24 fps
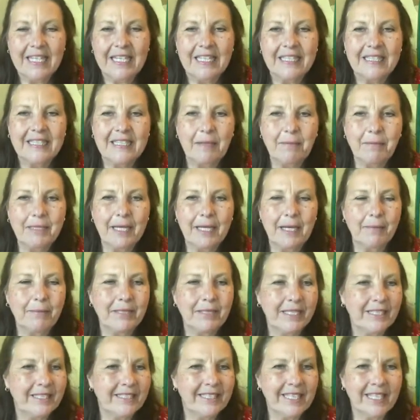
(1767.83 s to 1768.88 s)
Sometimes
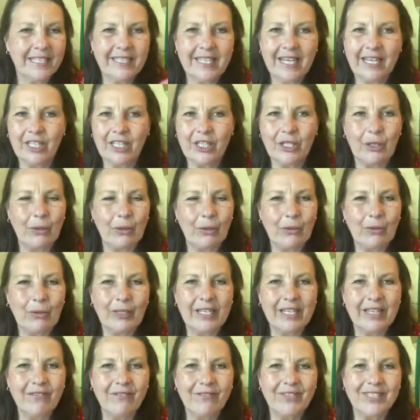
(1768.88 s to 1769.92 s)
I send out an
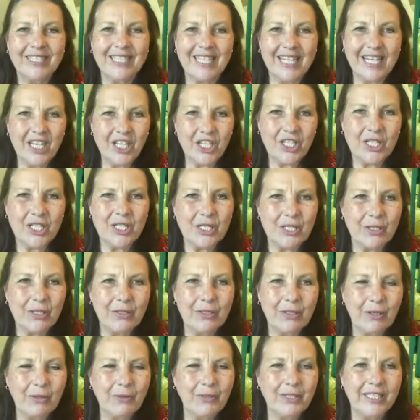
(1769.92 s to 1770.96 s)
early invitation to
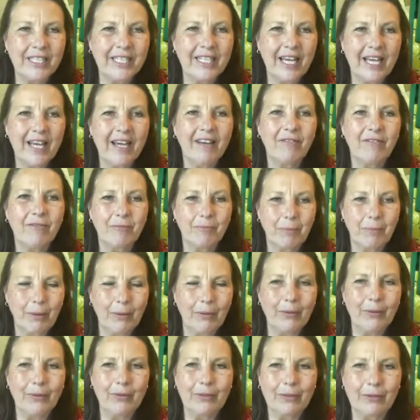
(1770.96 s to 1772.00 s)
those that have
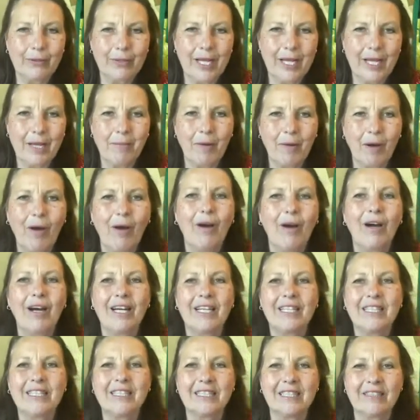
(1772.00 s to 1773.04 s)
put their name
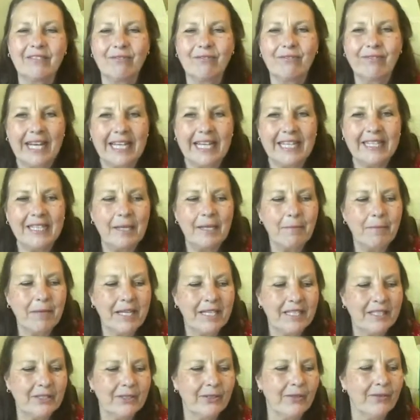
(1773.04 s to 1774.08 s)
on to invite them
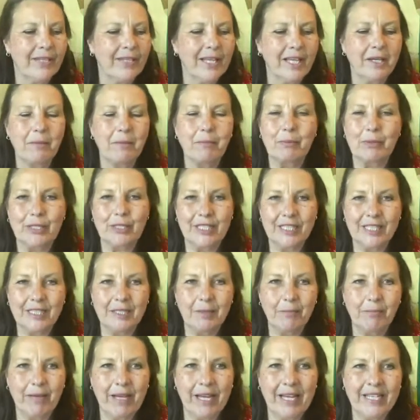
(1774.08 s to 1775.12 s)
in so they can
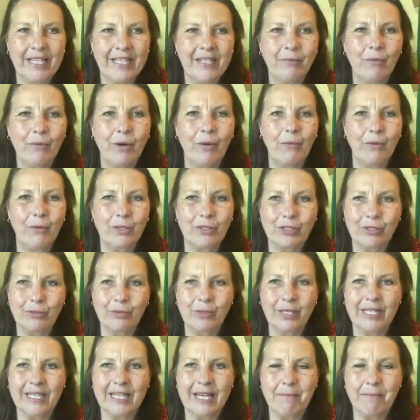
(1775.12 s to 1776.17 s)
participate in what we're
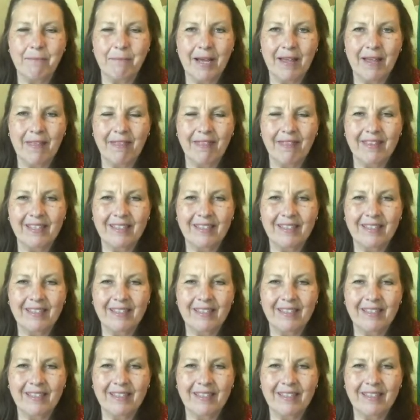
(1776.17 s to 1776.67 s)
doing that month.